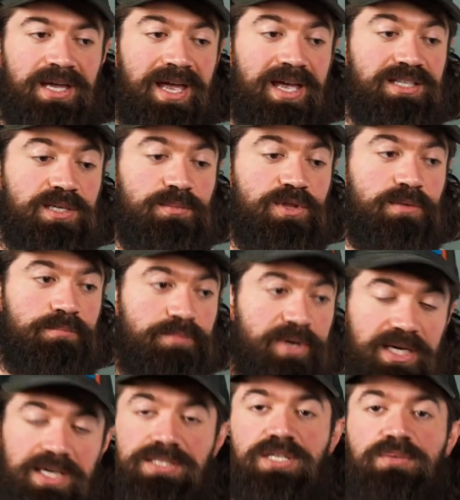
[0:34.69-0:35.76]
and some of the
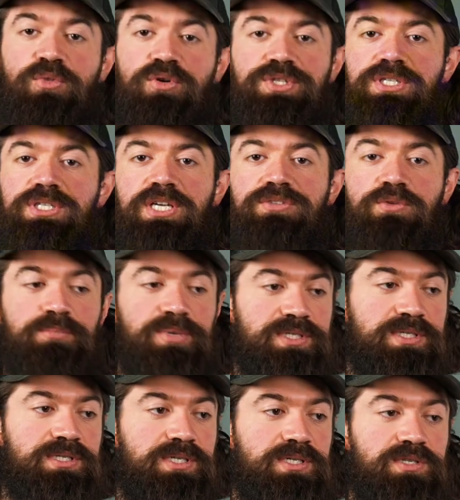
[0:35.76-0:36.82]
biggest and most successful
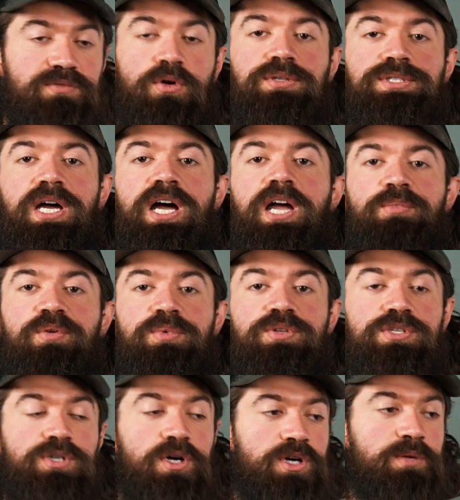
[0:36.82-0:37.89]
businesses of all time have been
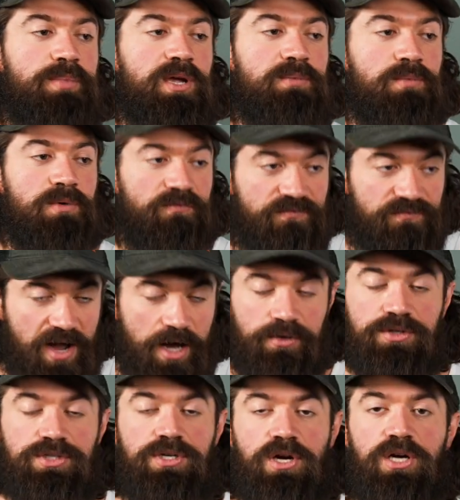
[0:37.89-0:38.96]
started by
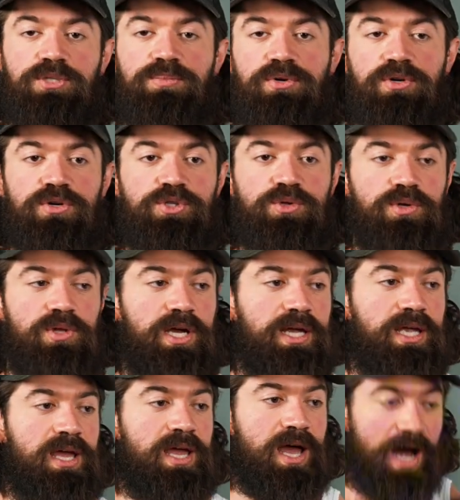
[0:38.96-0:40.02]
founders and entrepreneurs who are like,